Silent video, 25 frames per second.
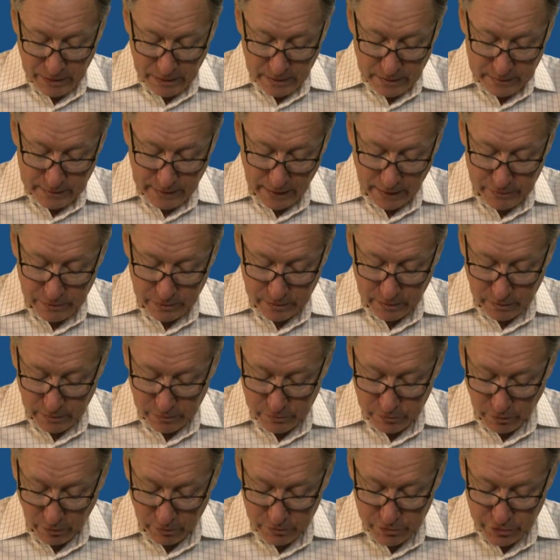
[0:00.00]
Now you're going to
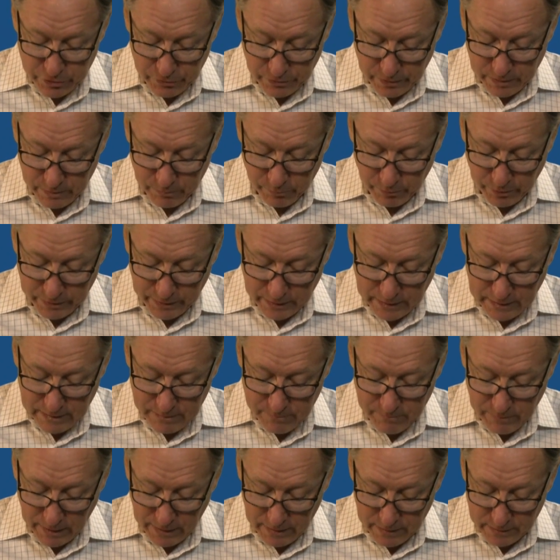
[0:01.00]
nurture them with
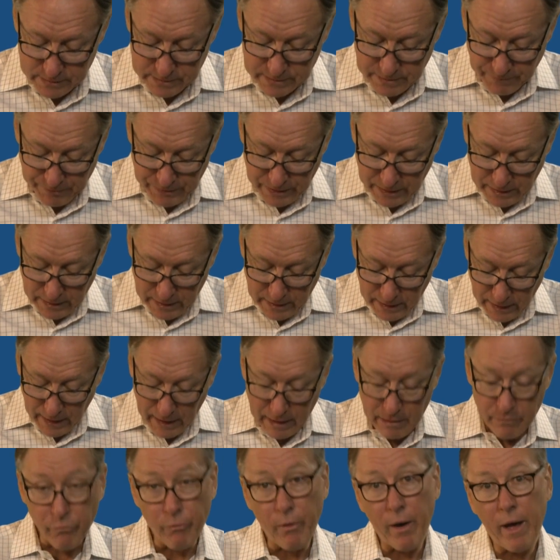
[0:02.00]
emails
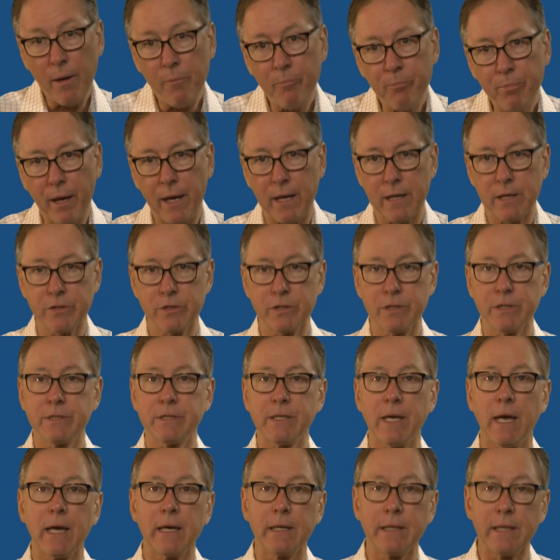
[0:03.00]
and web pages
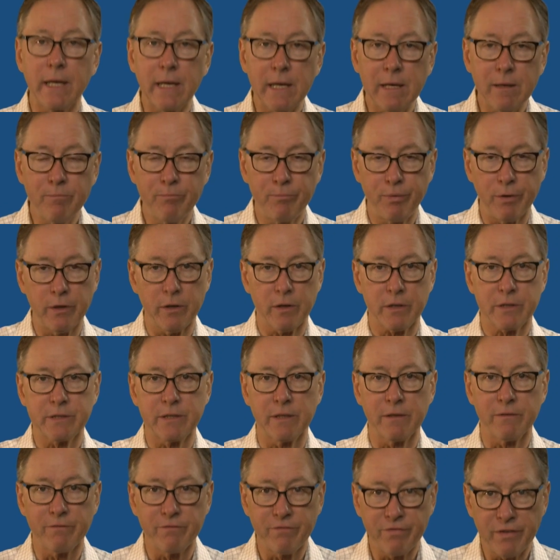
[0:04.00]
and ebooks
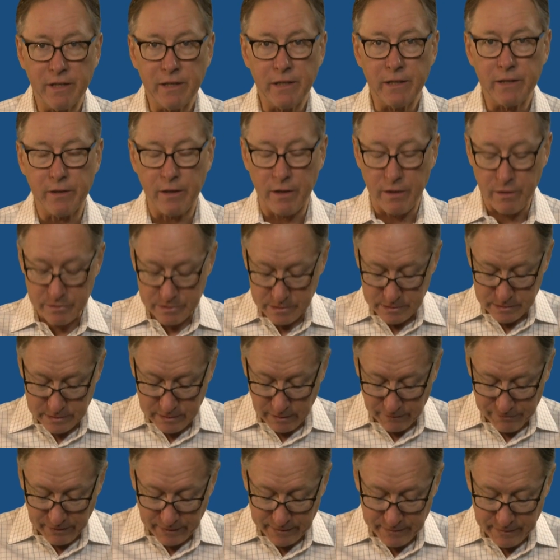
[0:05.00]
and videos and
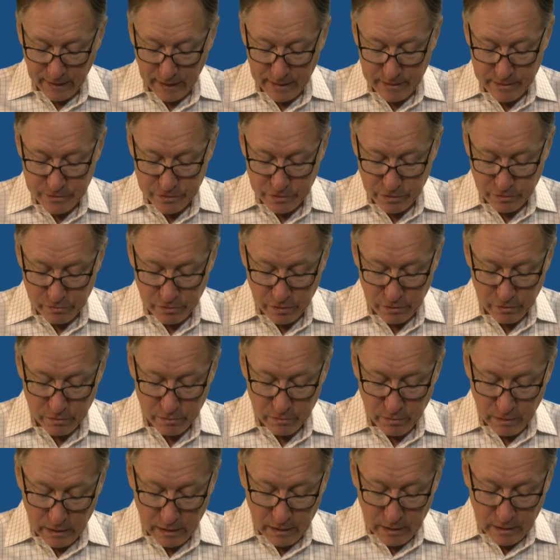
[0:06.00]
stuff like that. As you do,
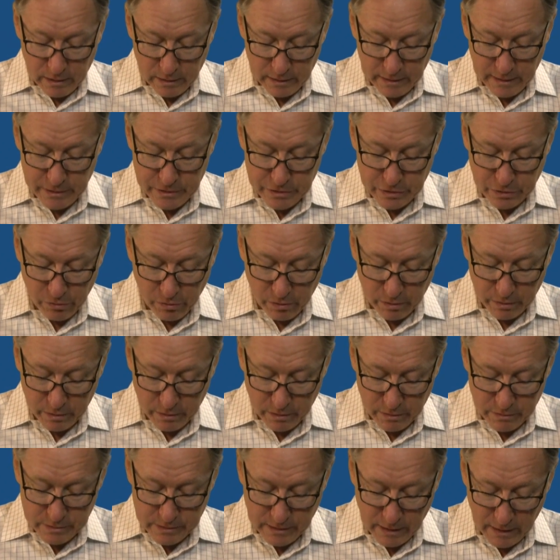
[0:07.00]
lead score
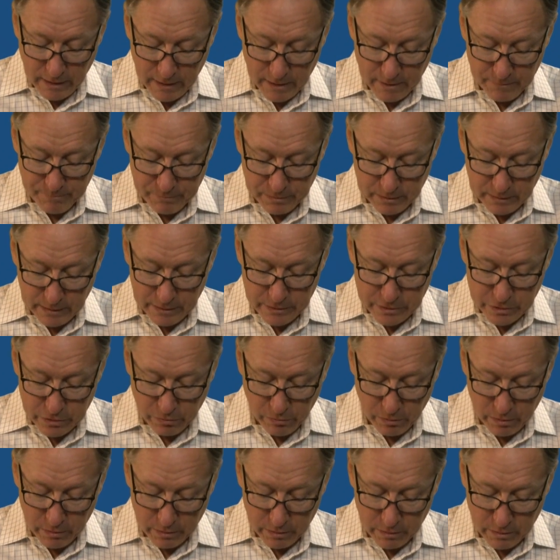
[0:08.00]
goes up, lead
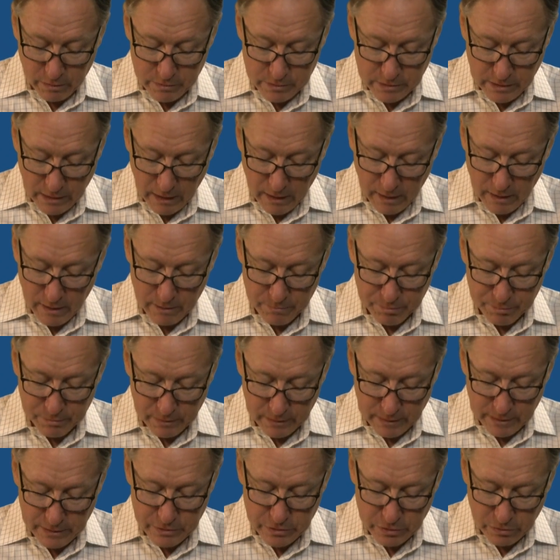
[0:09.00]
score goes up,
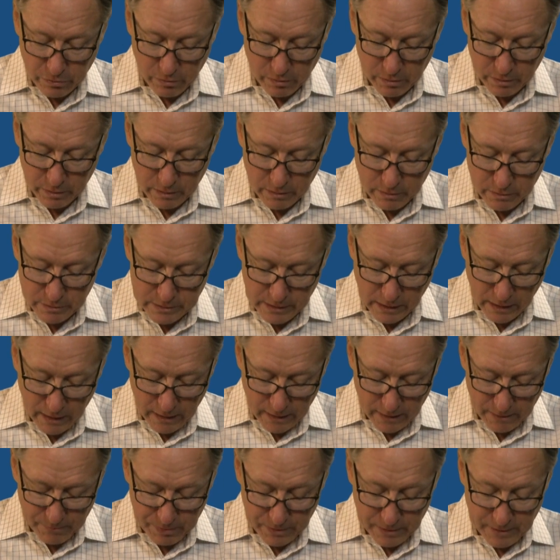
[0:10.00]
lead score goes
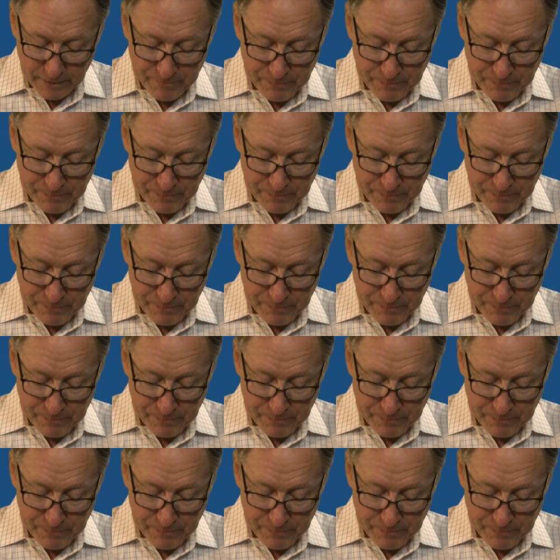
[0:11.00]
up.